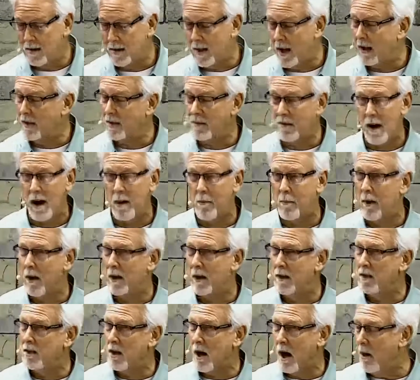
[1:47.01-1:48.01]
That's not my
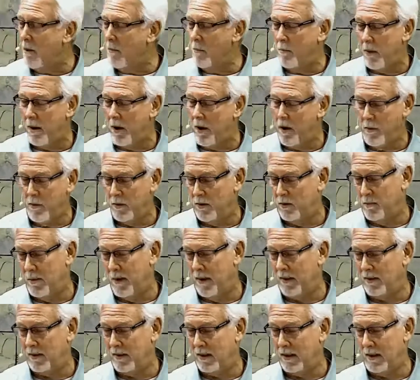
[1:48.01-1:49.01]
job, Paul was
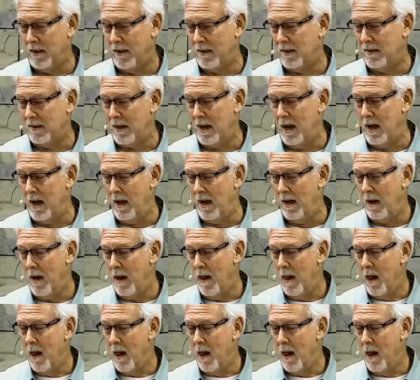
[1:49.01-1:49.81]
basically saying.